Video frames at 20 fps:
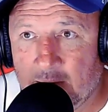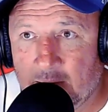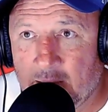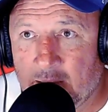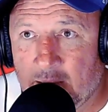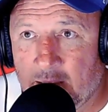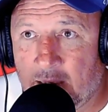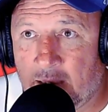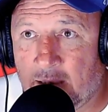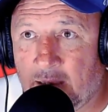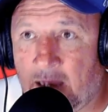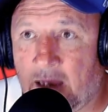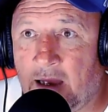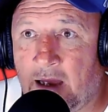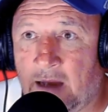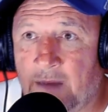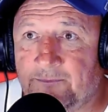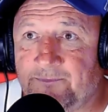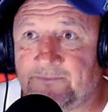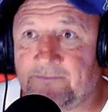Ah, oh, right.
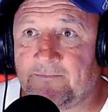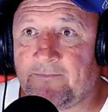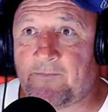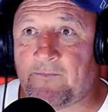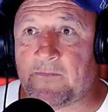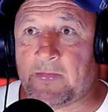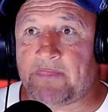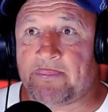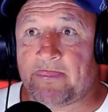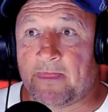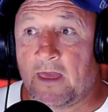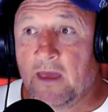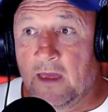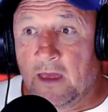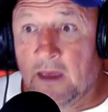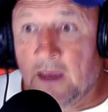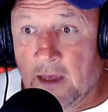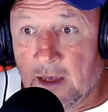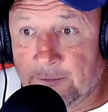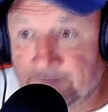So you started the boxing
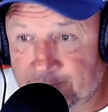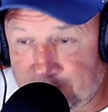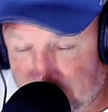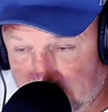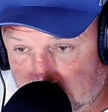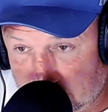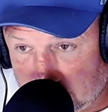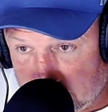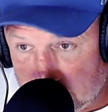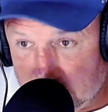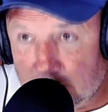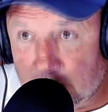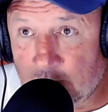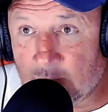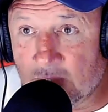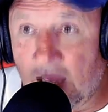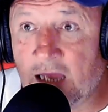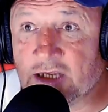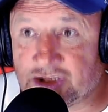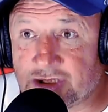in the army, basically.
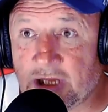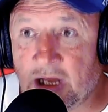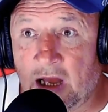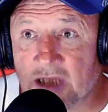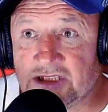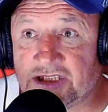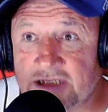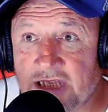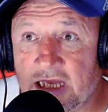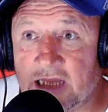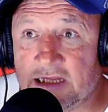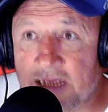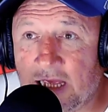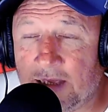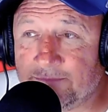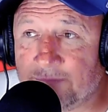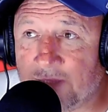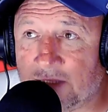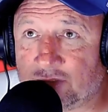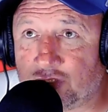I started, yeah,
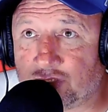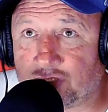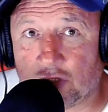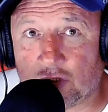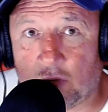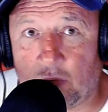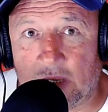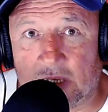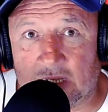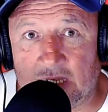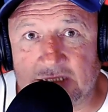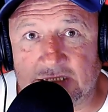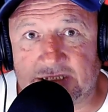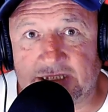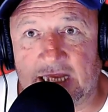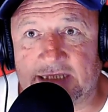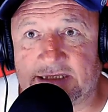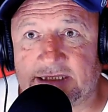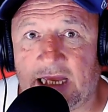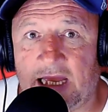yeah. Just a quick
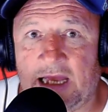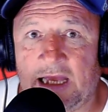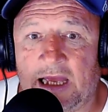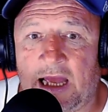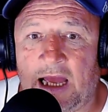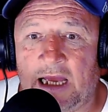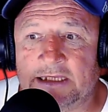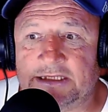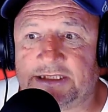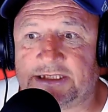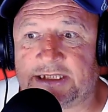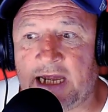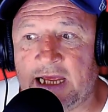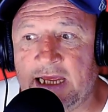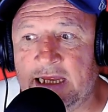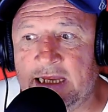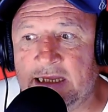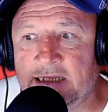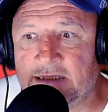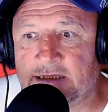inset. I, I
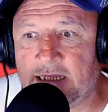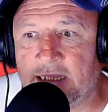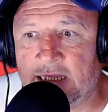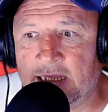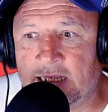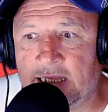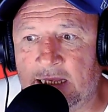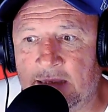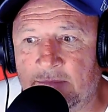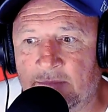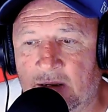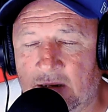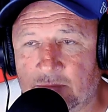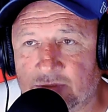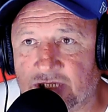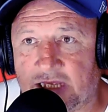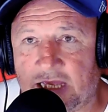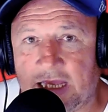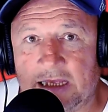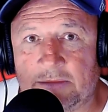trained um, when I
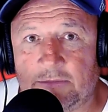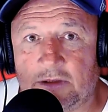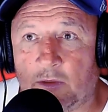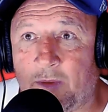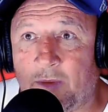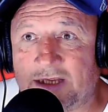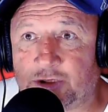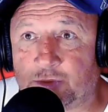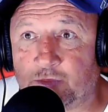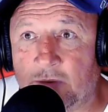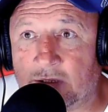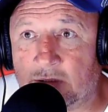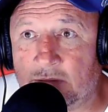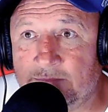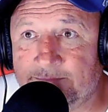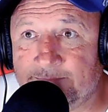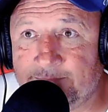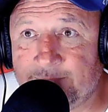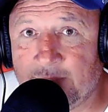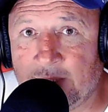was a kid with the West Whittle
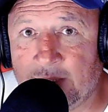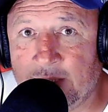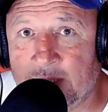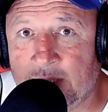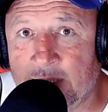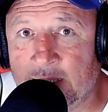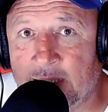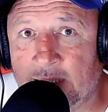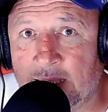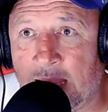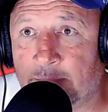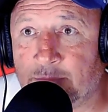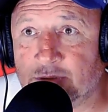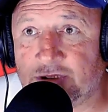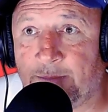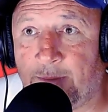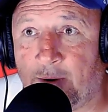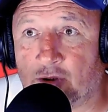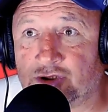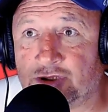uh,
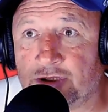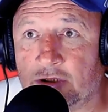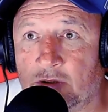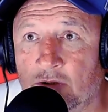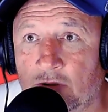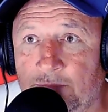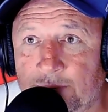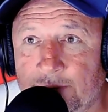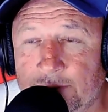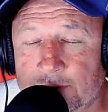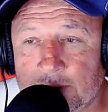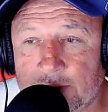Amateur Boxing Club.